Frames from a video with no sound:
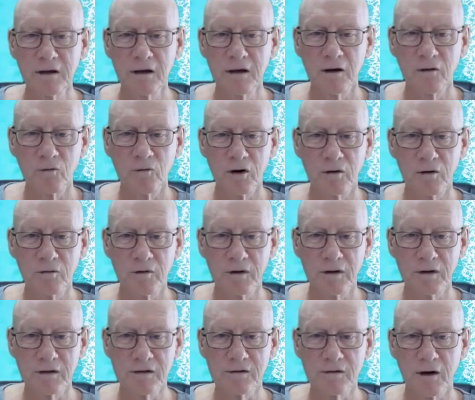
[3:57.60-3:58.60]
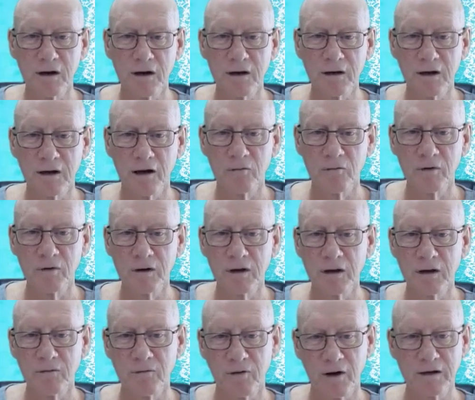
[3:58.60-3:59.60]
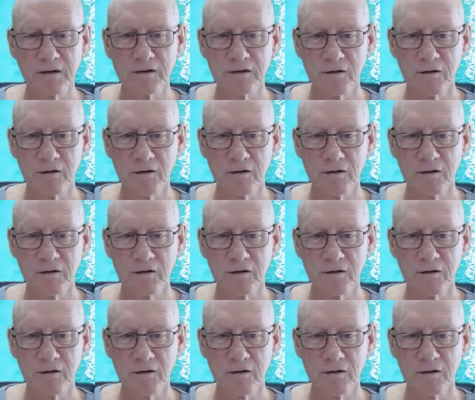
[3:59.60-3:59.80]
and worked with the Australian Government Innovation